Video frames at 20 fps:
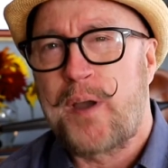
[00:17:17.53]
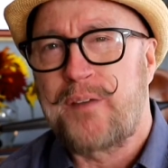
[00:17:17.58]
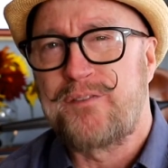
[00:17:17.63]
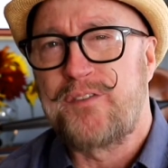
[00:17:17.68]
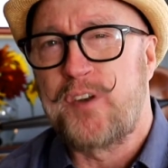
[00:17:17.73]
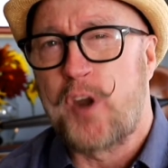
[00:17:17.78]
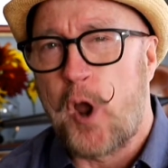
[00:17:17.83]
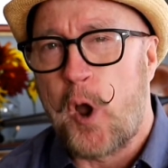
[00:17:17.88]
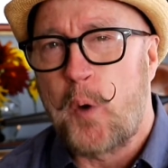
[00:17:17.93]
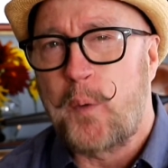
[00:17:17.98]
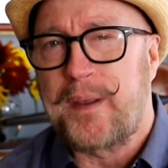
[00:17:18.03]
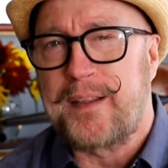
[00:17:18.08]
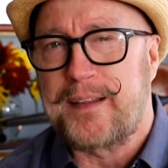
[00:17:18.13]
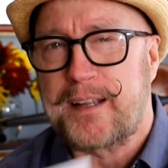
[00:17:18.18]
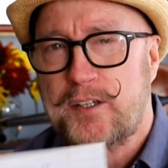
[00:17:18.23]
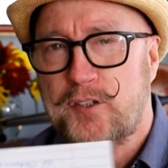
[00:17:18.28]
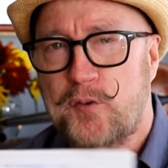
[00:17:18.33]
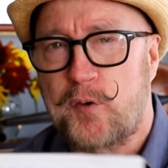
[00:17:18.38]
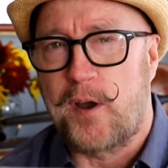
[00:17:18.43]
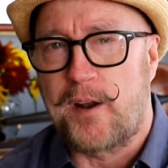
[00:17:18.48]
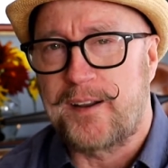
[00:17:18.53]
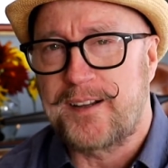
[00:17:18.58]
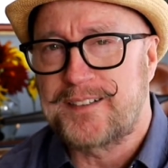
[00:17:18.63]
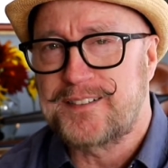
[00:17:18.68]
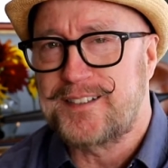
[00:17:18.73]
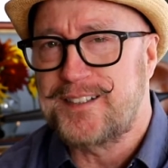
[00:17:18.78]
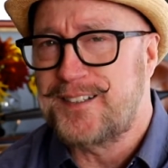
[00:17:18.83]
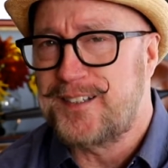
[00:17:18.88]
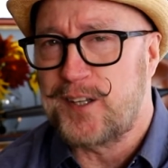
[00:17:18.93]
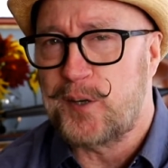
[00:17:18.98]
have no
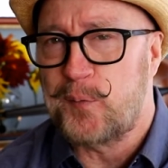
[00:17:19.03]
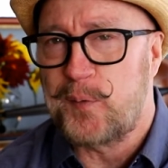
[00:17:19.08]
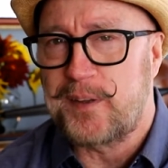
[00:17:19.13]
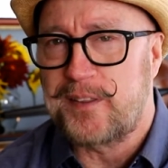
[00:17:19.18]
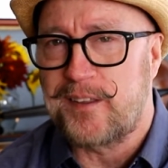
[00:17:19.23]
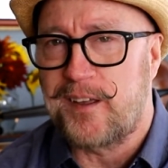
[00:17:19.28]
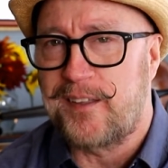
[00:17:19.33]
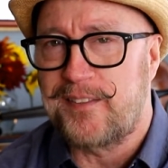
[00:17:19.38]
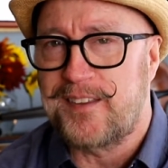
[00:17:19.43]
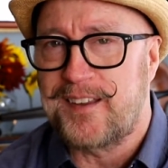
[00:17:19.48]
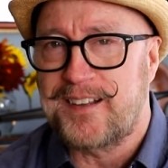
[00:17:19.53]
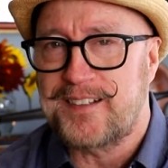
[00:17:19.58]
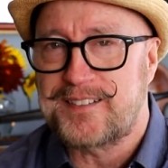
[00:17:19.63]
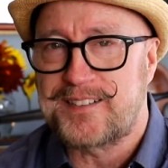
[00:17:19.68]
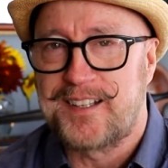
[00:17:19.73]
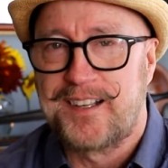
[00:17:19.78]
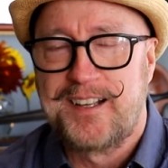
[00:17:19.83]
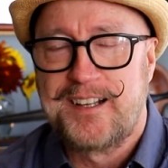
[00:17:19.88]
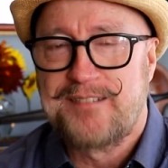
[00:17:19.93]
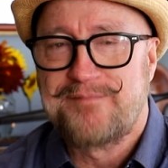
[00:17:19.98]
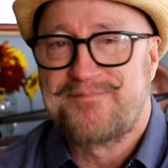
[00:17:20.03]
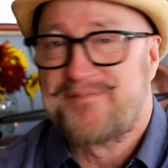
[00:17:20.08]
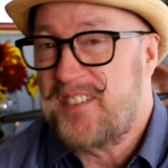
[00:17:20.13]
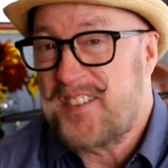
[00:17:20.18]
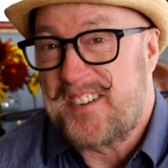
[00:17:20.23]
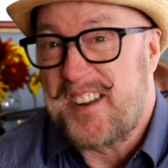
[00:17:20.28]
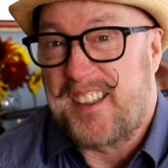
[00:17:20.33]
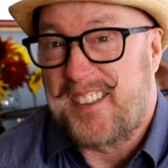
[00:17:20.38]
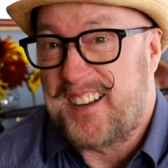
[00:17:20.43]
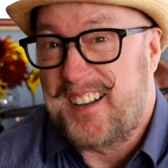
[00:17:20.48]
electronics to deal with on this.
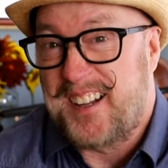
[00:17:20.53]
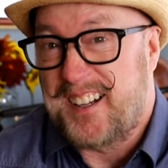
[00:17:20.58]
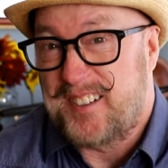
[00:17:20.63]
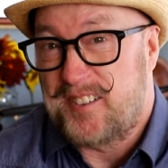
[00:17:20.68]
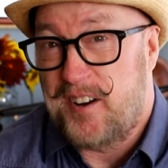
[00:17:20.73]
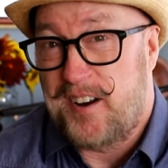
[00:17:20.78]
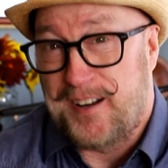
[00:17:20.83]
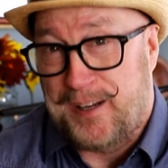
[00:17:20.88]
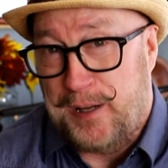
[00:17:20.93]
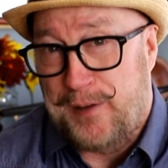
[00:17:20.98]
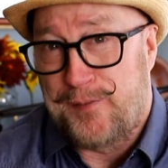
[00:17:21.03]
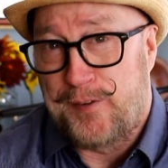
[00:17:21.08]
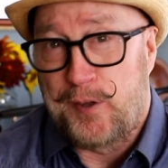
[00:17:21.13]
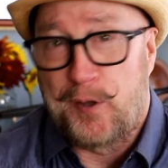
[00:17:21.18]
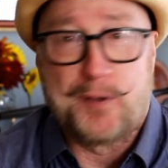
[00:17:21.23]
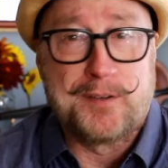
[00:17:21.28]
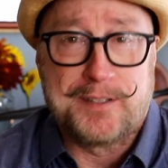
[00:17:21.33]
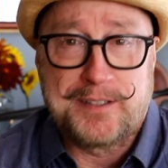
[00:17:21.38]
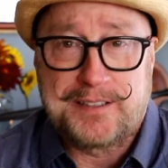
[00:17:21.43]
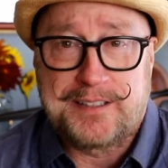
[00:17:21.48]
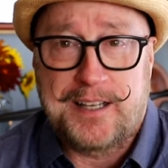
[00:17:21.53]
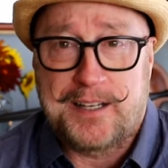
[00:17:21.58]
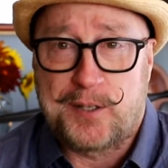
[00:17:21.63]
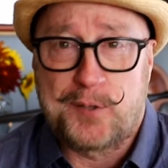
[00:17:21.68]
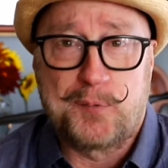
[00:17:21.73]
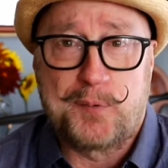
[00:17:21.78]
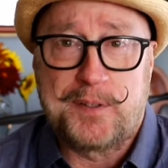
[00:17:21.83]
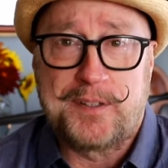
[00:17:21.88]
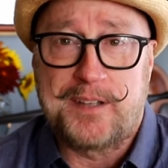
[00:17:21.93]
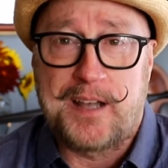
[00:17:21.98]
There's nothing electronic, even though it looks like a
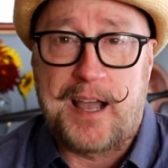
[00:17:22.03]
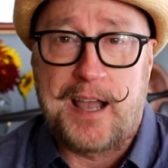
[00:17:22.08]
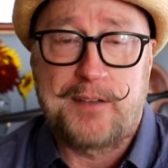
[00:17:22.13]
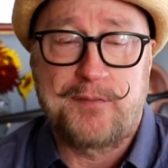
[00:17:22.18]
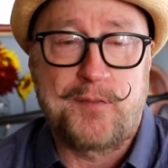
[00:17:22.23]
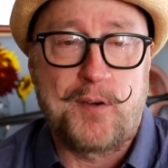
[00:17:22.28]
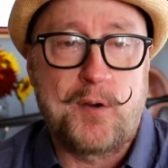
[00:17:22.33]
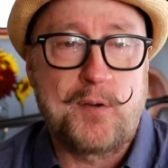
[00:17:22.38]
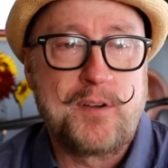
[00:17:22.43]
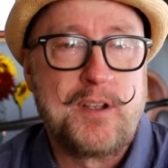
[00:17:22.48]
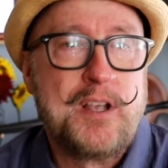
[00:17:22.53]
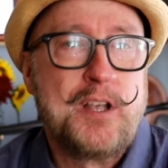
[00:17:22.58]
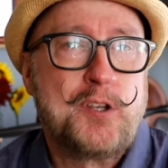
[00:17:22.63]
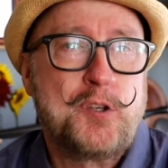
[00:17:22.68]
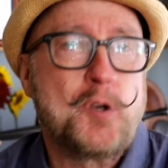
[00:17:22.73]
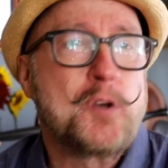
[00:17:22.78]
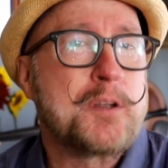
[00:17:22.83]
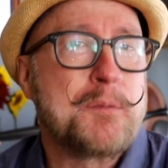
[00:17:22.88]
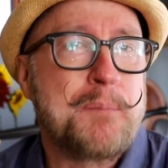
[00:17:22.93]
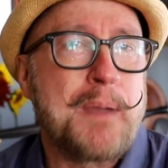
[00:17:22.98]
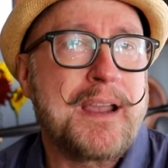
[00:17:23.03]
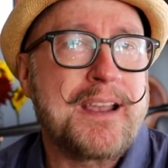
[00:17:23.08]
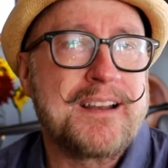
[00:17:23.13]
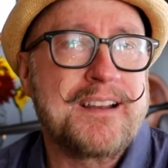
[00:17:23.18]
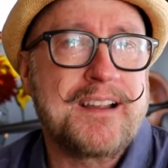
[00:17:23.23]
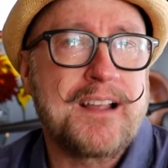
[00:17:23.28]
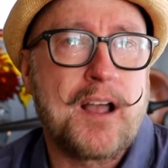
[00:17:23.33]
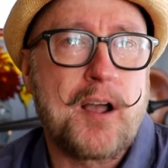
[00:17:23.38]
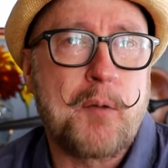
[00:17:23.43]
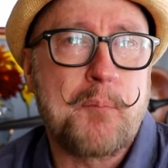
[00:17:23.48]
real iPhone. You can make
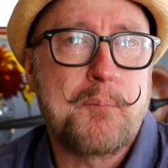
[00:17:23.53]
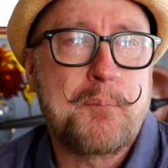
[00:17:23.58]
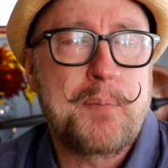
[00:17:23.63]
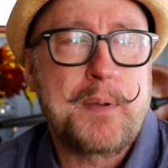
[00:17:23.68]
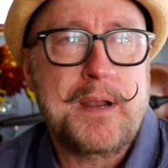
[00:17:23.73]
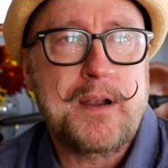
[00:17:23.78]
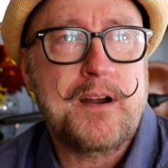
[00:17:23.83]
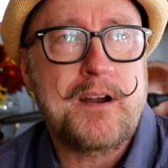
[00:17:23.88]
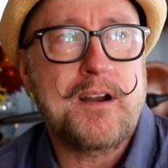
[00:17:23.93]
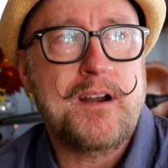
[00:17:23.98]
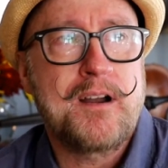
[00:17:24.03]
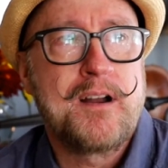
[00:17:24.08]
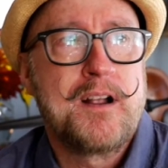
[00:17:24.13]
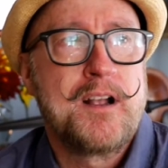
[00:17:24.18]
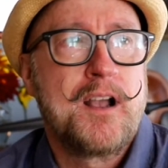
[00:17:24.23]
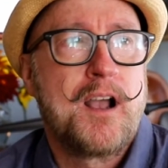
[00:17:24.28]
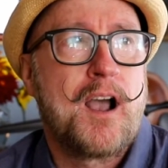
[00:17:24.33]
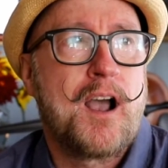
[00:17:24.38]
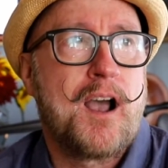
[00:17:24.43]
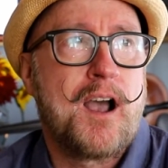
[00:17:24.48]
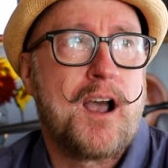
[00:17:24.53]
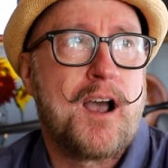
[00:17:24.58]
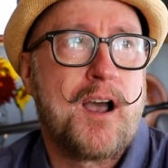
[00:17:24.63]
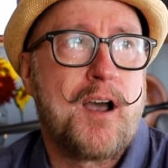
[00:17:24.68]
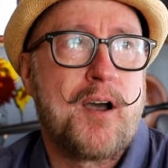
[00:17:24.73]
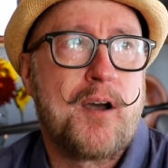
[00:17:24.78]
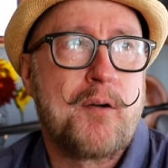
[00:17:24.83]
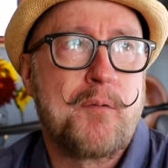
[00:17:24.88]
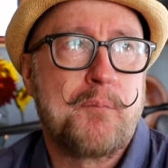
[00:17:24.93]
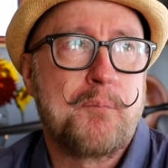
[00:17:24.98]
it appear
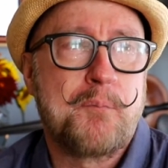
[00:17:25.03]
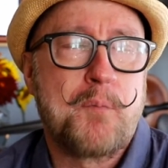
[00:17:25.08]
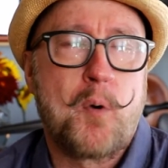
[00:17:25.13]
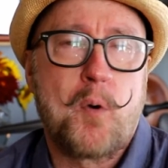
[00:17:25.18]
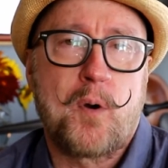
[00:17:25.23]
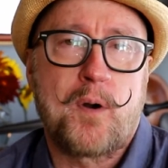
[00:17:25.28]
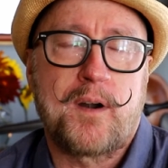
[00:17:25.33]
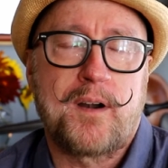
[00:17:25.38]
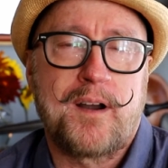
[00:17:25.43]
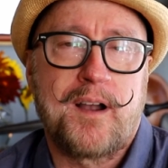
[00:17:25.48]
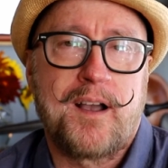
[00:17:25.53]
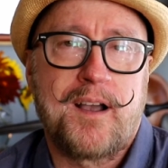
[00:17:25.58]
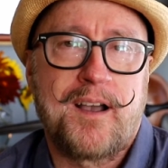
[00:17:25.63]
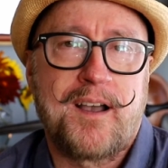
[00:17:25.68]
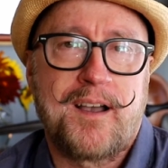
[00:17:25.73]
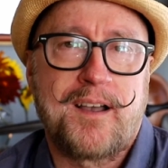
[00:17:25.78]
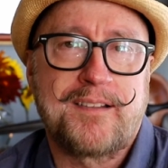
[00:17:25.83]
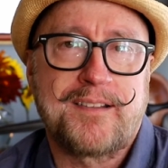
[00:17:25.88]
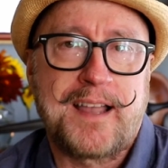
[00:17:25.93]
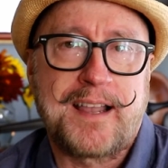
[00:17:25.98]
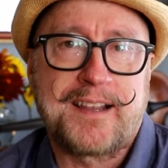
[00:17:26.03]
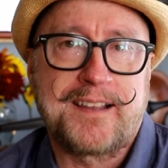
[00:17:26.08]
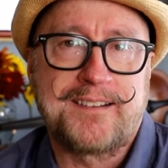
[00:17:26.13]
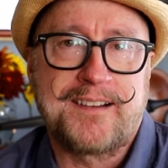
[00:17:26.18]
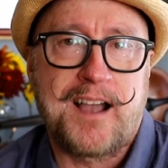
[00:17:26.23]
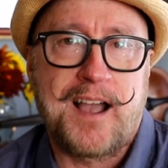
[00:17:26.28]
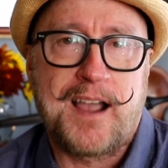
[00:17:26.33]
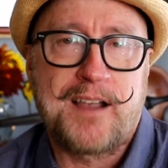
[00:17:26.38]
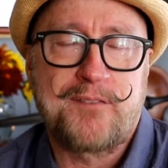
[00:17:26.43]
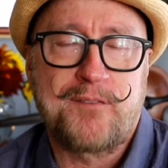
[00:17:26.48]
more like an
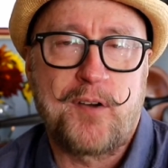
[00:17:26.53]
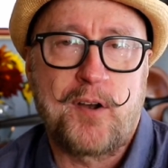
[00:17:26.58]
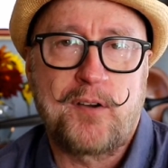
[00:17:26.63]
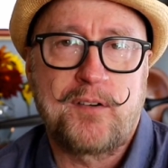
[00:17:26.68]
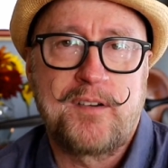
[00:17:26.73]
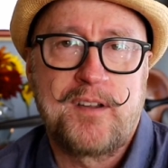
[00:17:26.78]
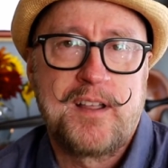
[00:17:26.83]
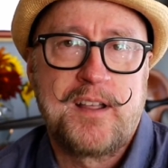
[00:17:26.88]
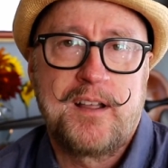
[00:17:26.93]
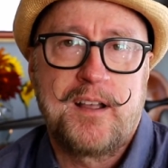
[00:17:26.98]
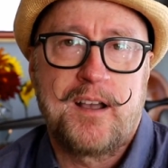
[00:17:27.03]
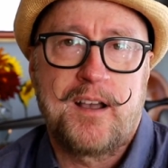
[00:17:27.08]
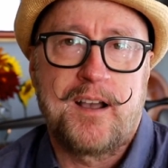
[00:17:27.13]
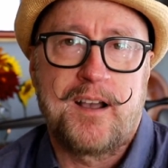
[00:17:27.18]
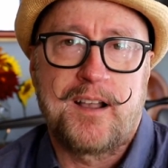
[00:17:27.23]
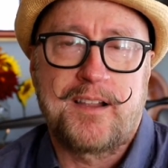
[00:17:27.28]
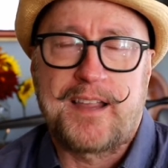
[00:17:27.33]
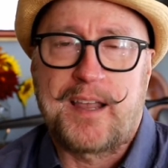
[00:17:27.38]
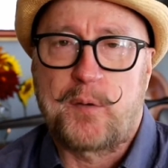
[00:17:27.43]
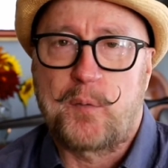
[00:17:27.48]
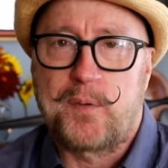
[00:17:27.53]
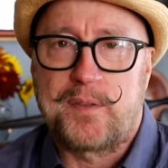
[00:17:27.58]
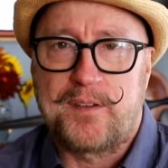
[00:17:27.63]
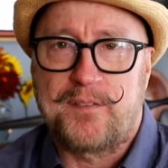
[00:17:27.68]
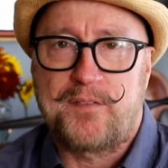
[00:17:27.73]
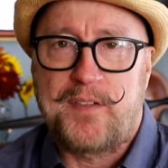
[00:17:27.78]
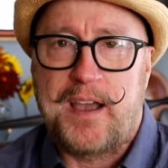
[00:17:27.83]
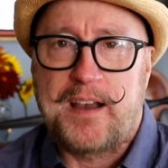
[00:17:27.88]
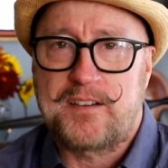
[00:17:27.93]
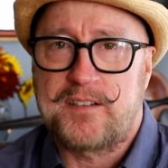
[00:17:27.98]
iPhone, like with the
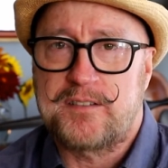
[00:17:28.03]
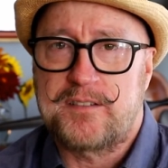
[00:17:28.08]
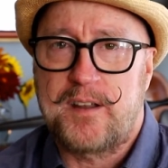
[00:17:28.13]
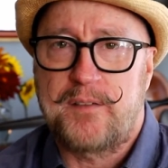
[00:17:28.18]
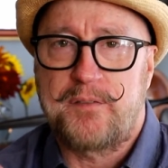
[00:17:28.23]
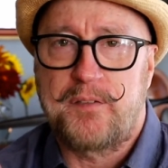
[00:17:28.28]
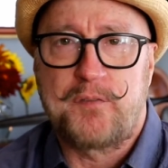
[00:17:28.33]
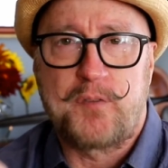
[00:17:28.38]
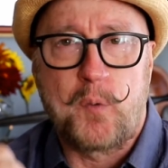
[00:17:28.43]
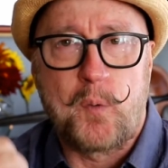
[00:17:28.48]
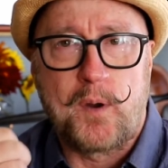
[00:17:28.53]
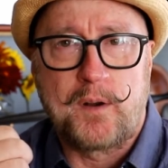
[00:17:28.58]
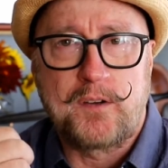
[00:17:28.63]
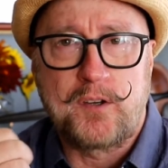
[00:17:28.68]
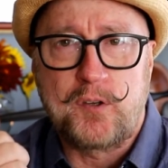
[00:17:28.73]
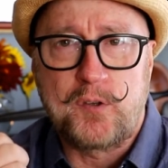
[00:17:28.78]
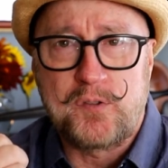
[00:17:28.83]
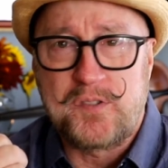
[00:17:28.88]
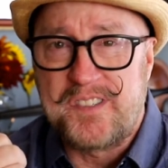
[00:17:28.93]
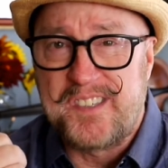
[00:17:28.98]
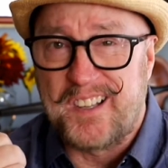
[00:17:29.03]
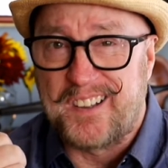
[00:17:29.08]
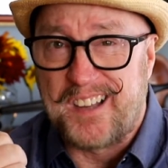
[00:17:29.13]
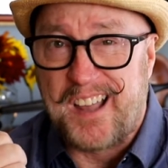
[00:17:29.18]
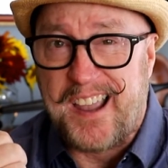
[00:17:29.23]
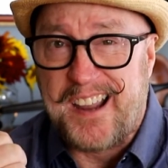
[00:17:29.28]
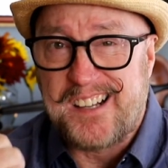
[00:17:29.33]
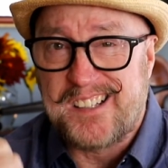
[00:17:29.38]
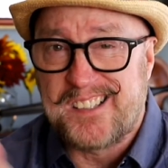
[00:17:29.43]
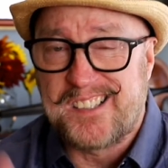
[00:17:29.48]
flash and stuff, if you want to use
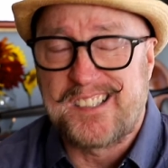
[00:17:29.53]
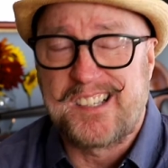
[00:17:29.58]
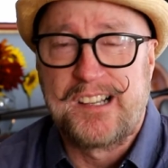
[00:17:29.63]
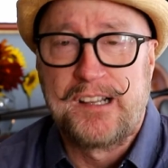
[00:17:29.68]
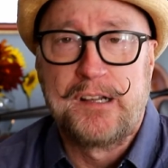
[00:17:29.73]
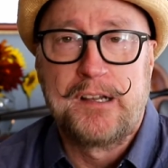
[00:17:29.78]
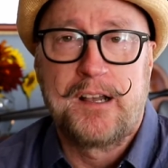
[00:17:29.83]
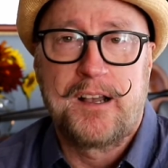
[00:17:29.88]
delights